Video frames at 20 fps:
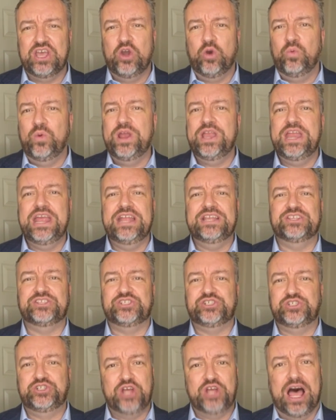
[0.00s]
We need to
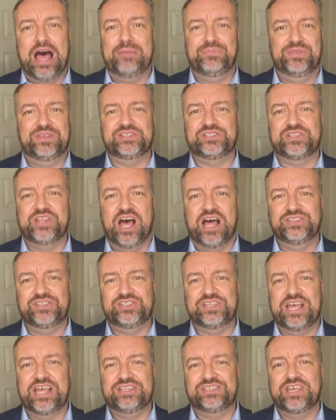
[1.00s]
stop this
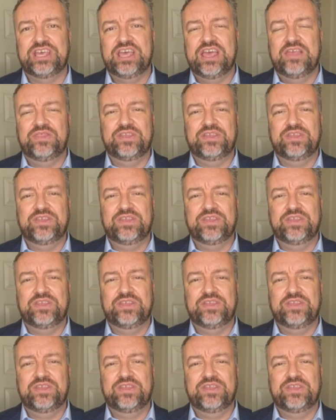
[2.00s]
nonsense.